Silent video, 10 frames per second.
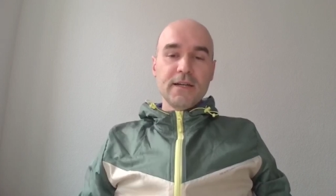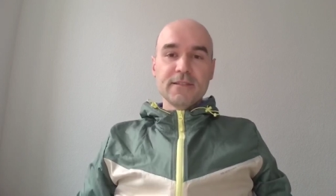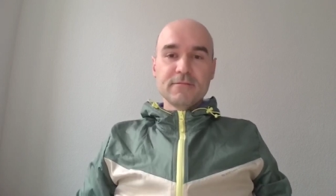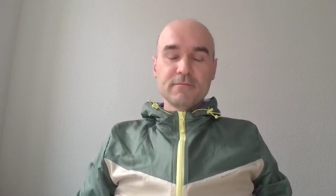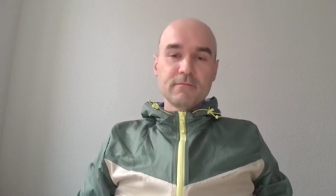
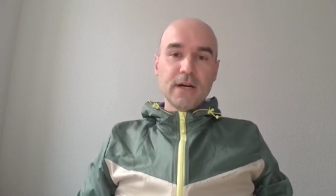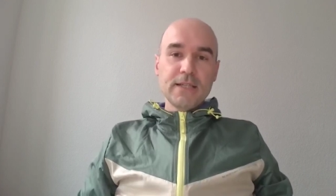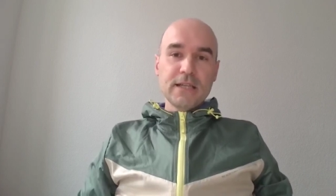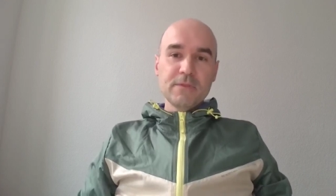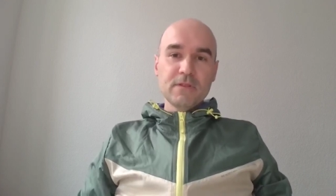Hi, my
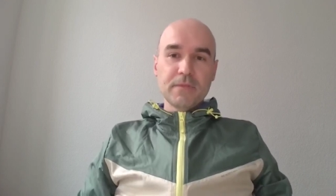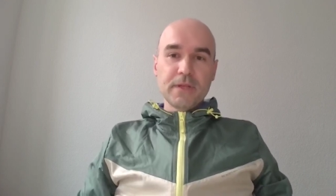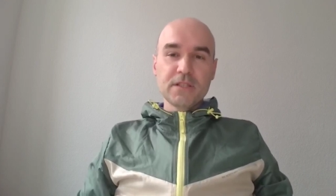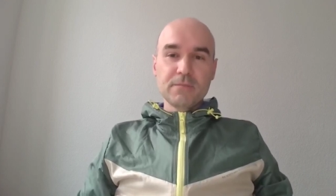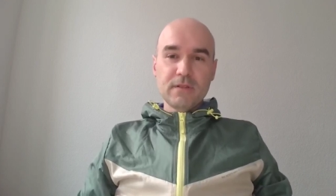name is
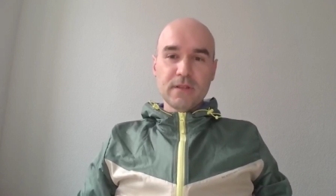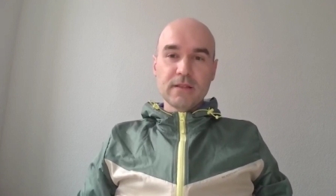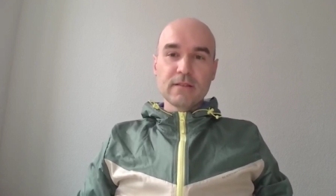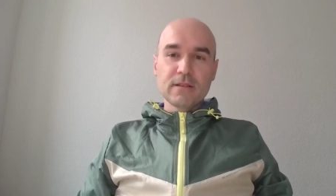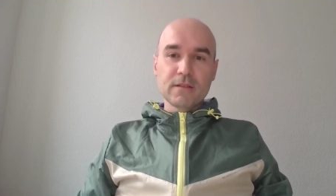Benjamin
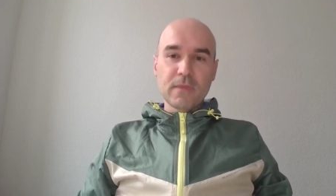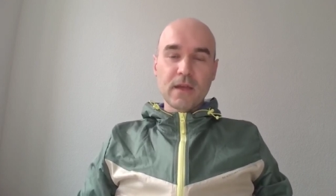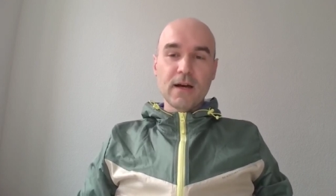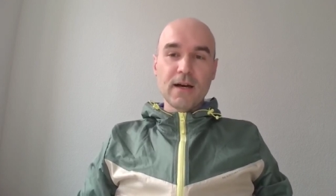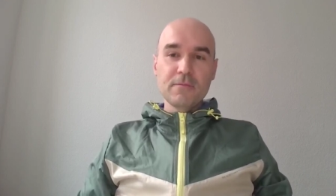Senst.
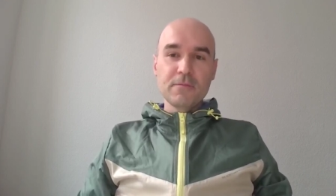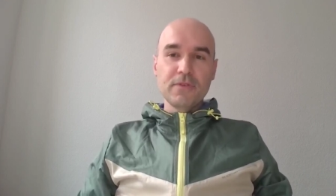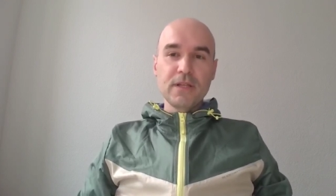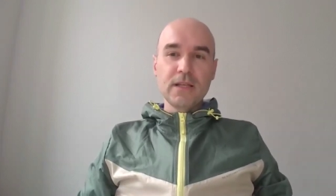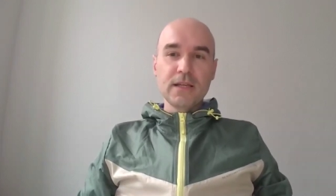I am
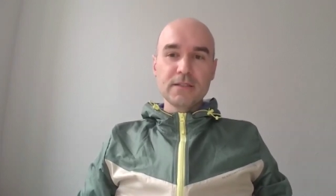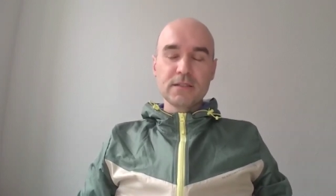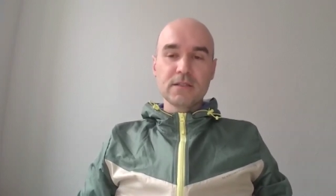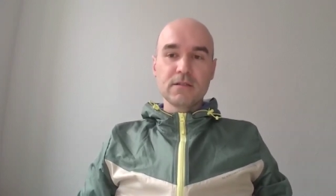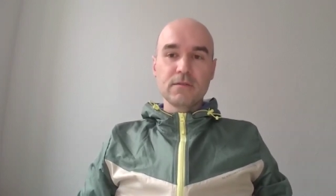
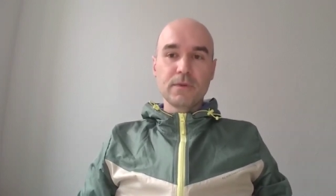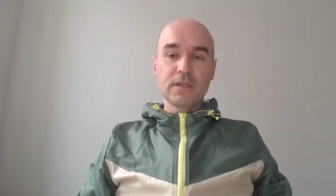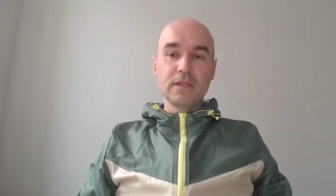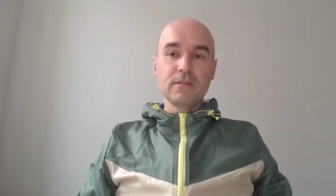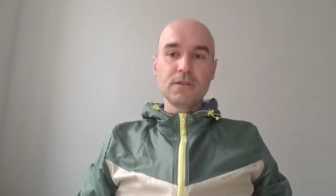affiliated with
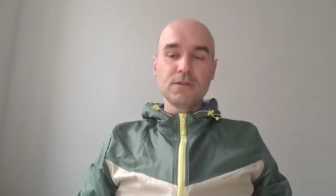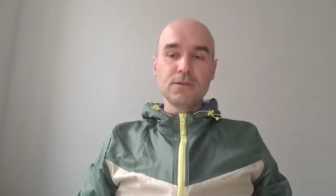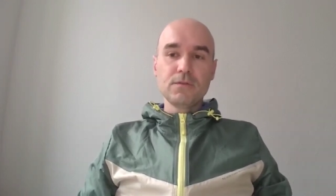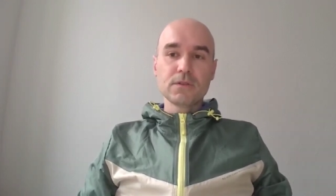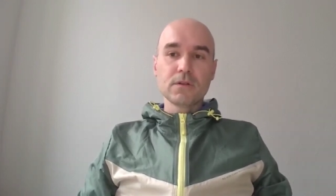the
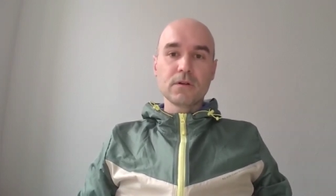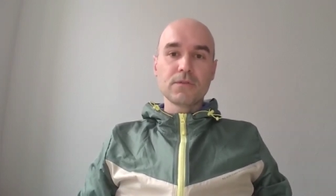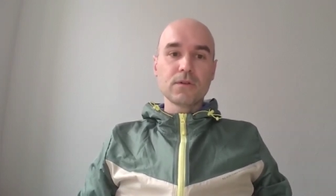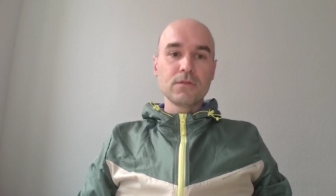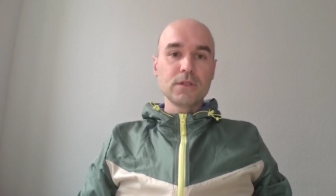Institute of
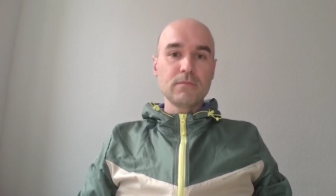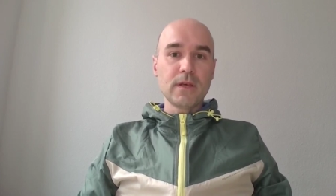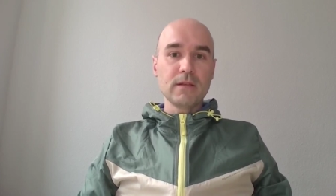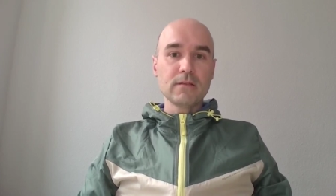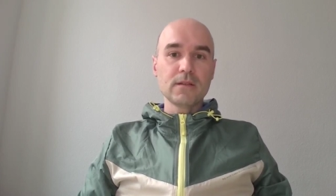Social
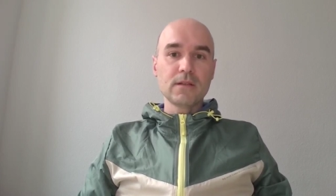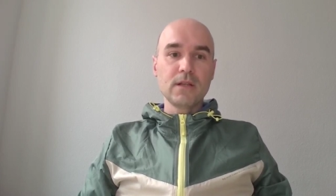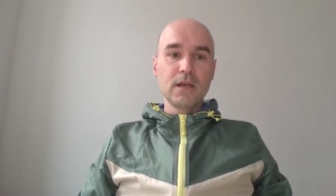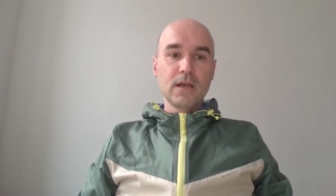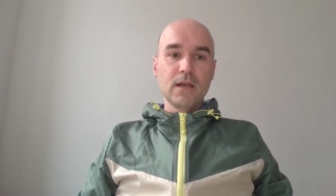
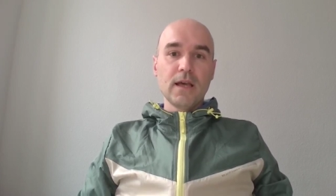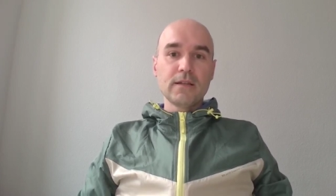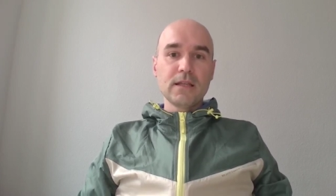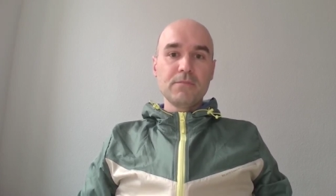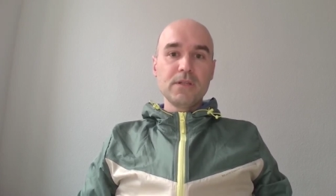Medicine
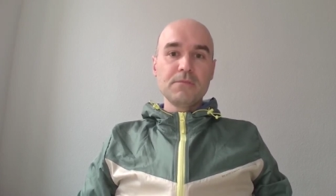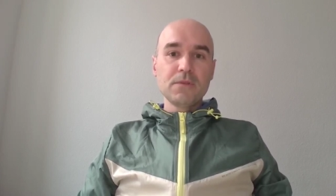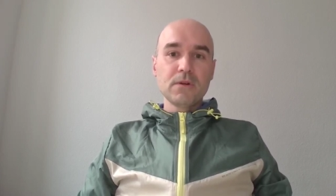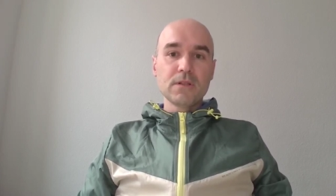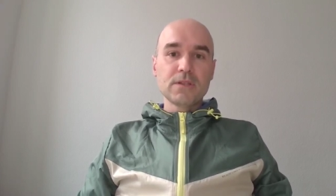and
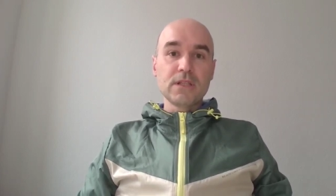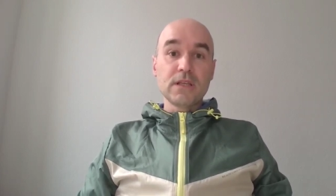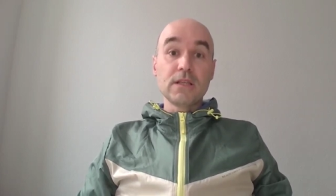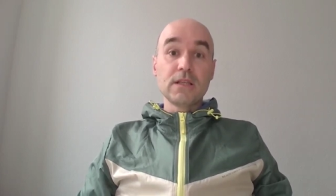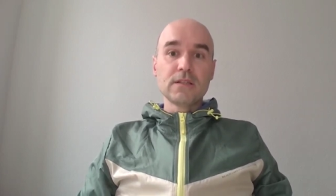
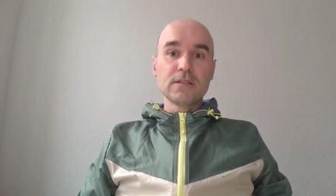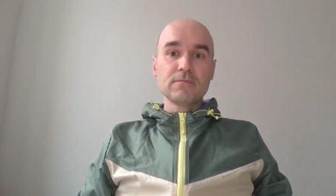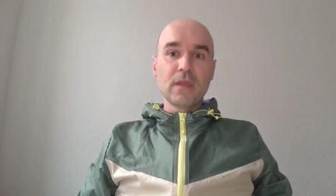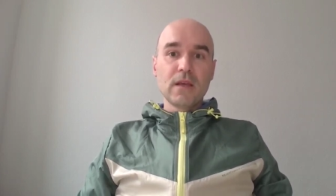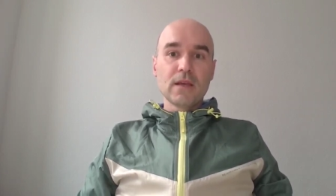Epidemiology
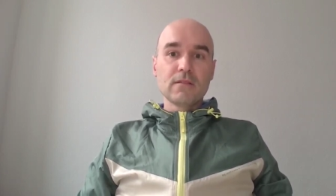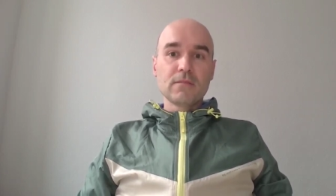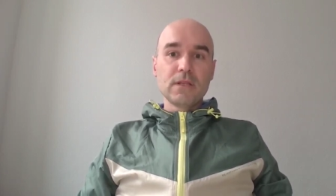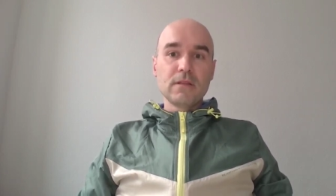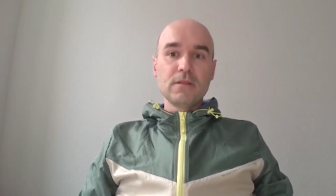here at
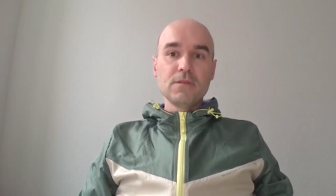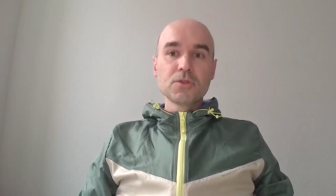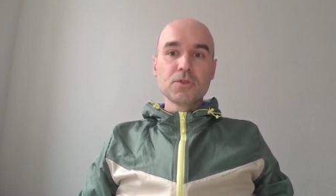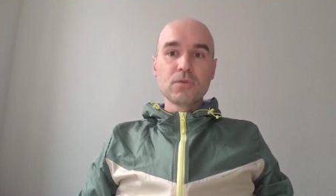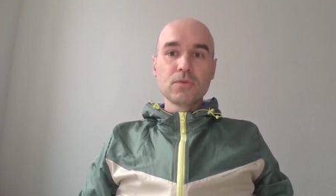the
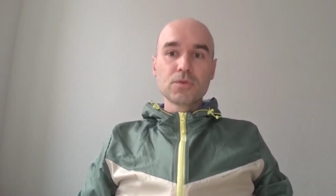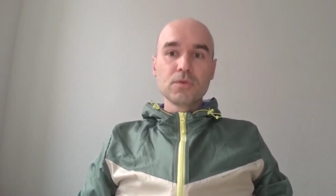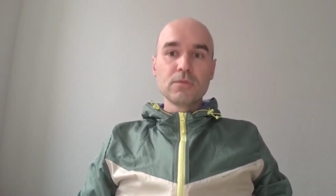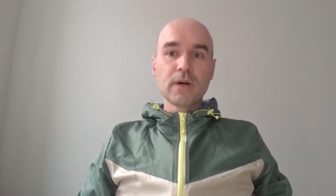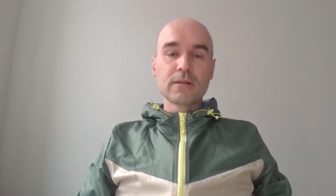Medizinische
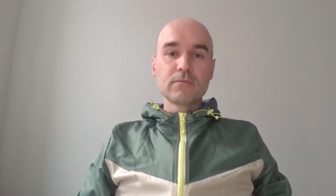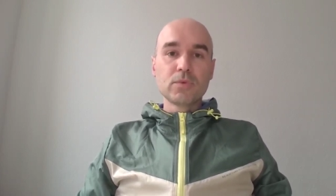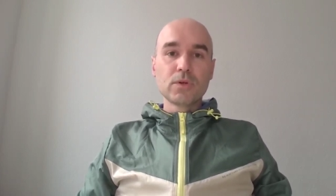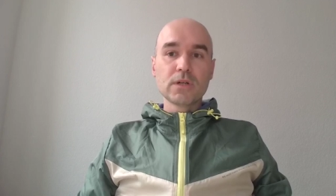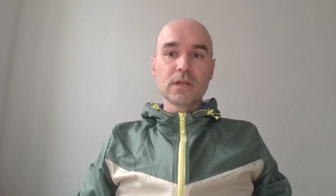Hochschule
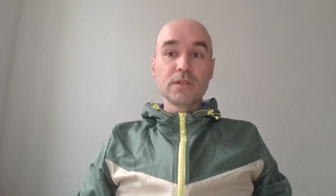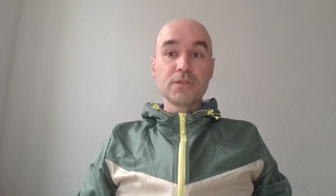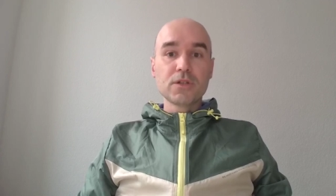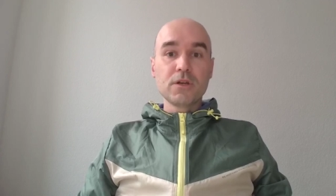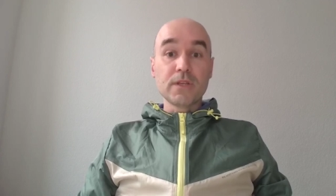Brandenburg
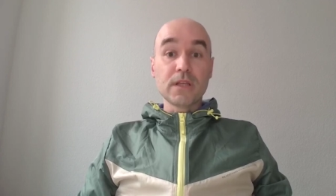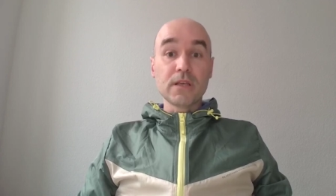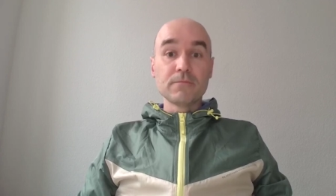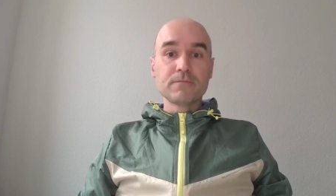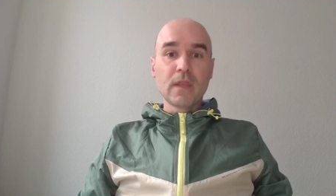in Germany.
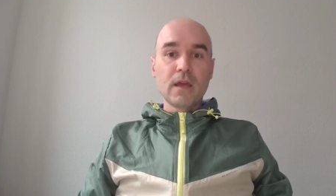